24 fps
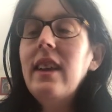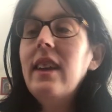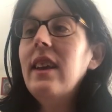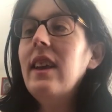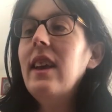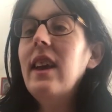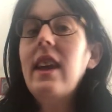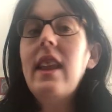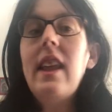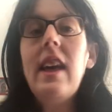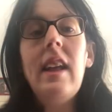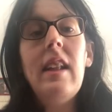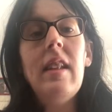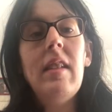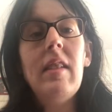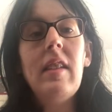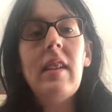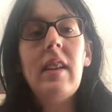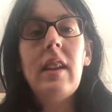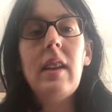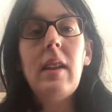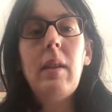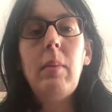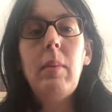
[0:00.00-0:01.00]
yeah, that's
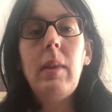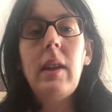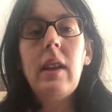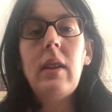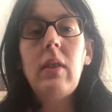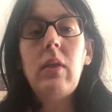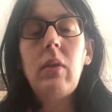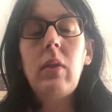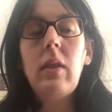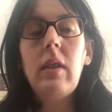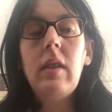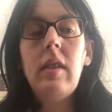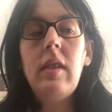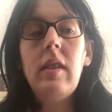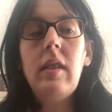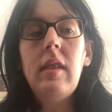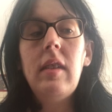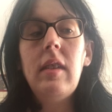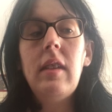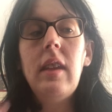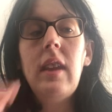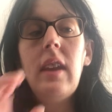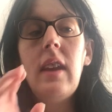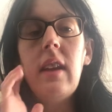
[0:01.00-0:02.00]
going to be
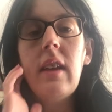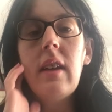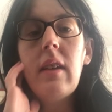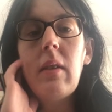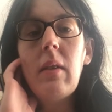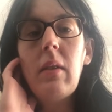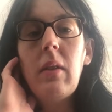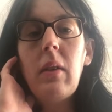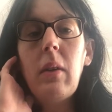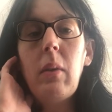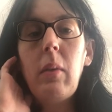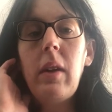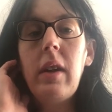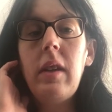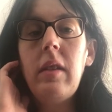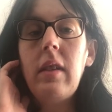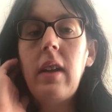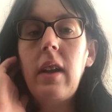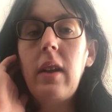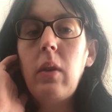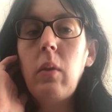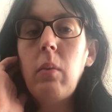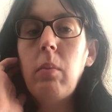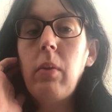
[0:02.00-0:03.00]
interesting. I don't know why
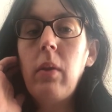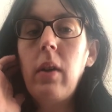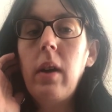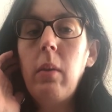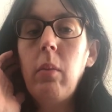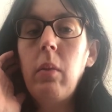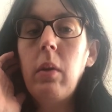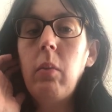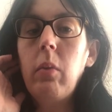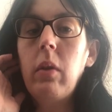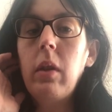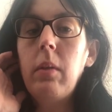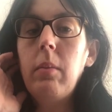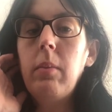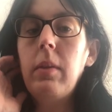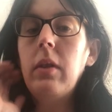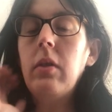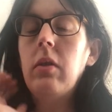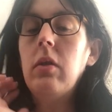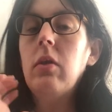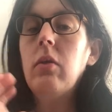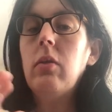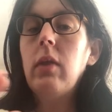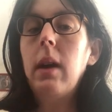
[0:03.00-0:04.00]
Daniel Bryan would want to be
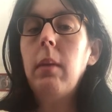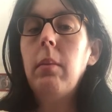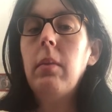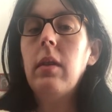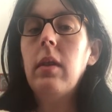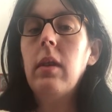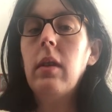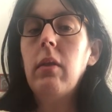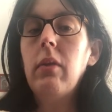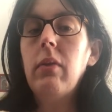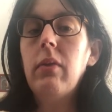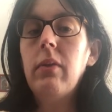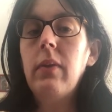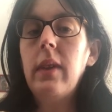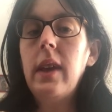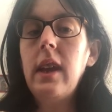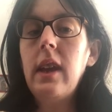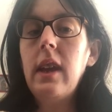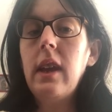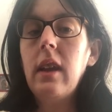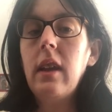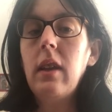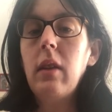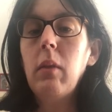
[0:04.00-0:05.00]
strapped to The
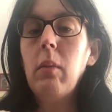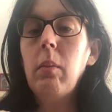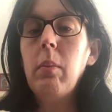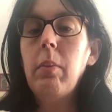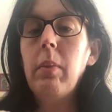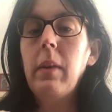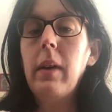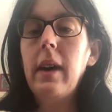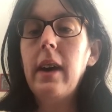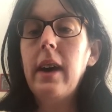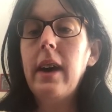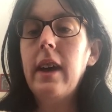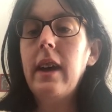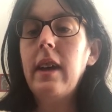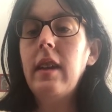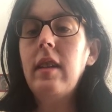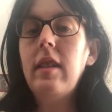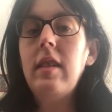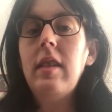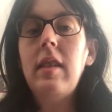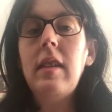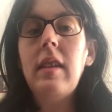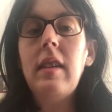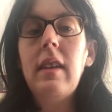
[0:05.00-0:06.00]
Fiend,
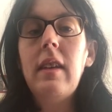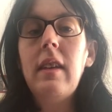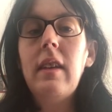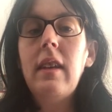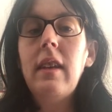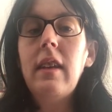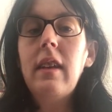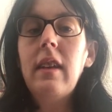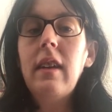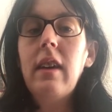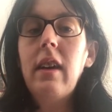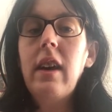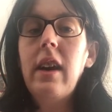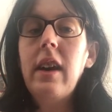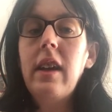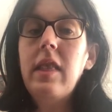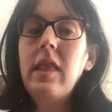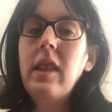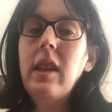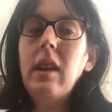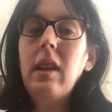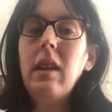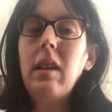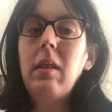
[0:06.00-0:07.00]
but I
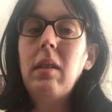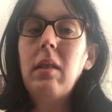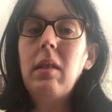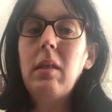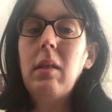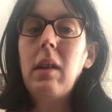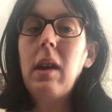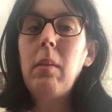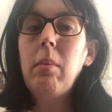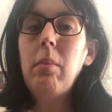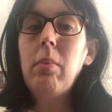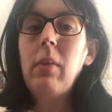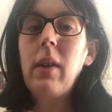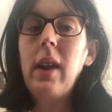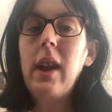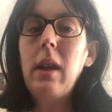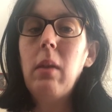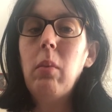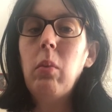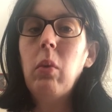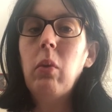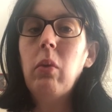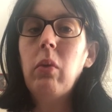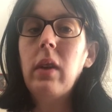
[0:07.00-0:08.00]
think that
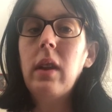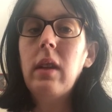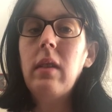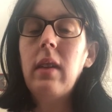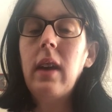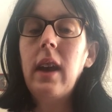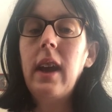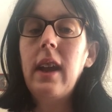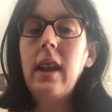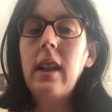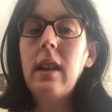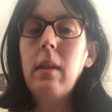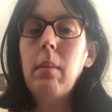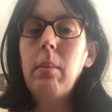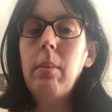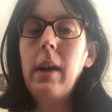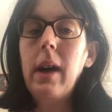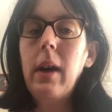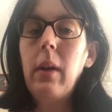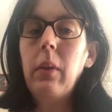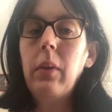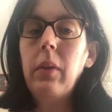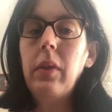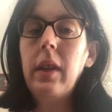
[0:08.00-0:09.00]
Bray will retain the
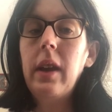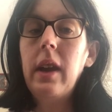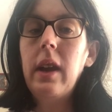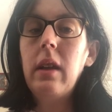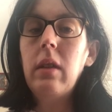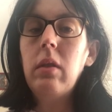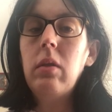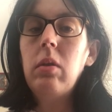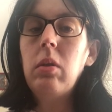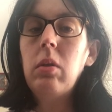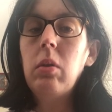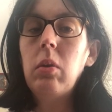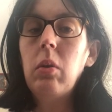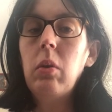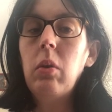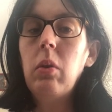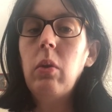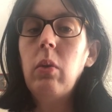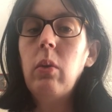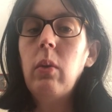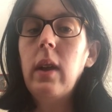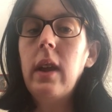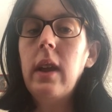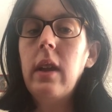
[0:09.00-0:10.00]
belt there
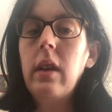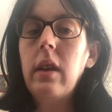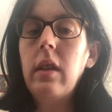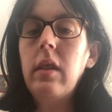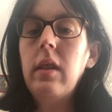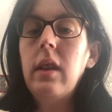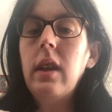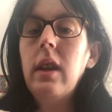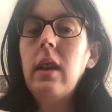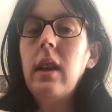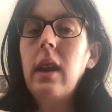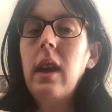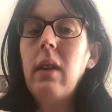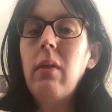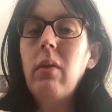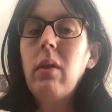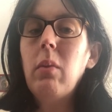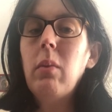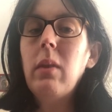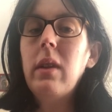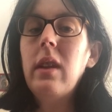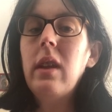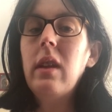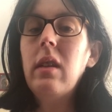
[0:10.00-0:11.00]
too. And I think
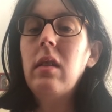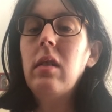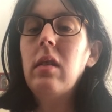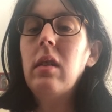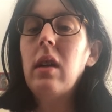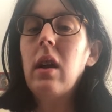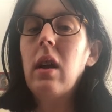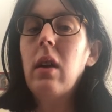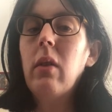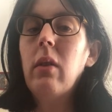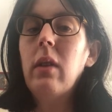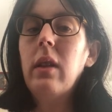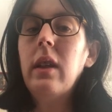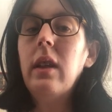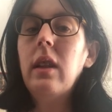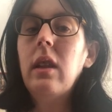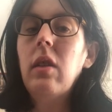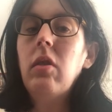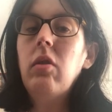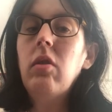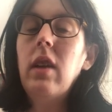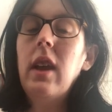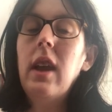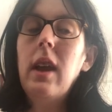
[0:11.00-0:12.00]
everyone that's currently
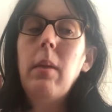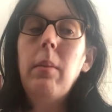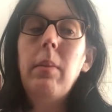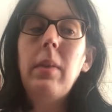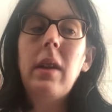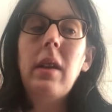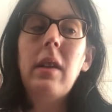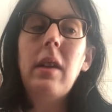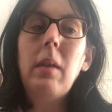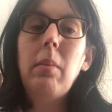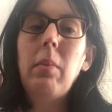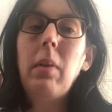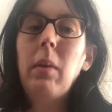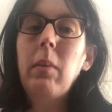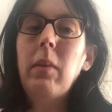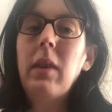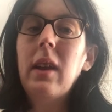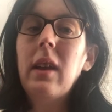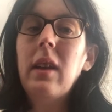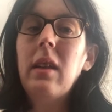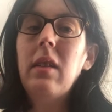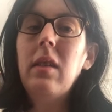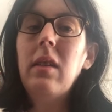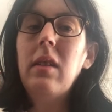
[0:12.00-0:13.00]
the champion, they're probably
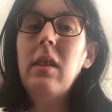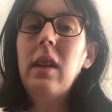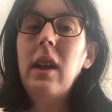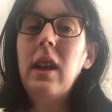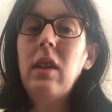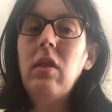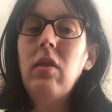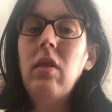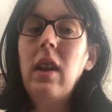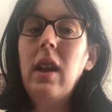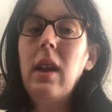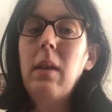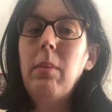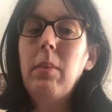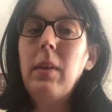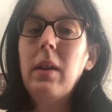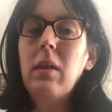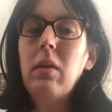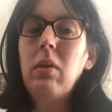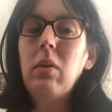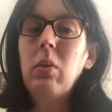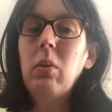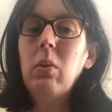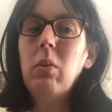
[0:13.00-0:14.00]
going to stay
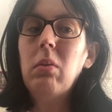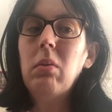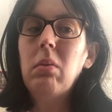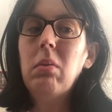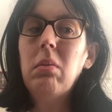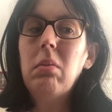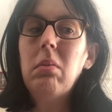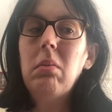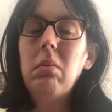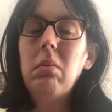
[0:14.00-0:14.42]
champion till